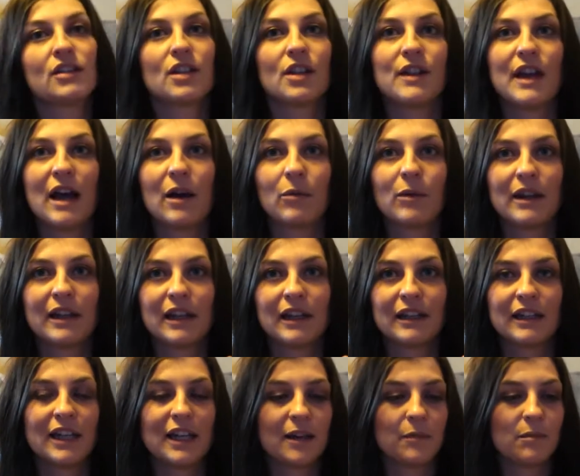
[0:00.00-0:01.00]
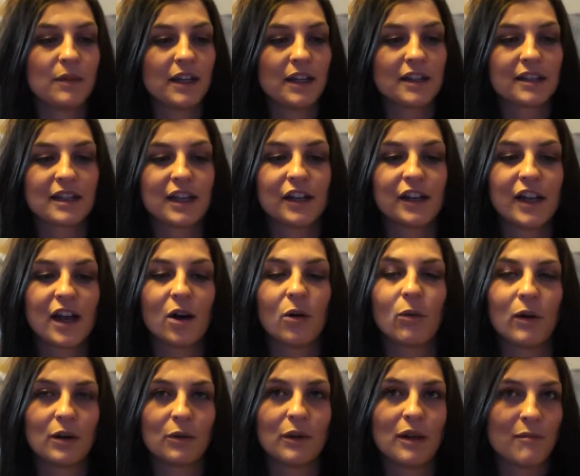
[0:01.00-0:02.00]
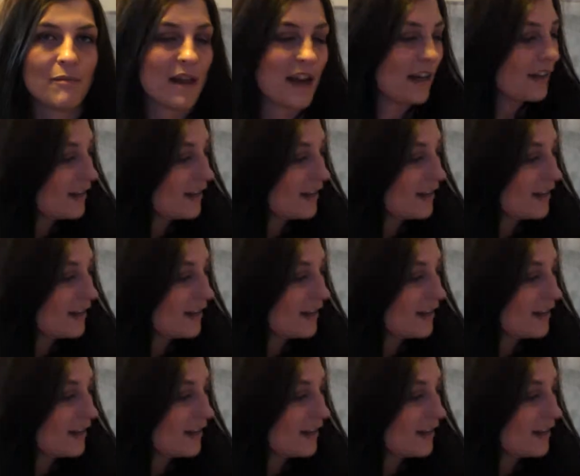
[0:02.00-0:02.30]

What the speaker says: that we can keep these and know when we made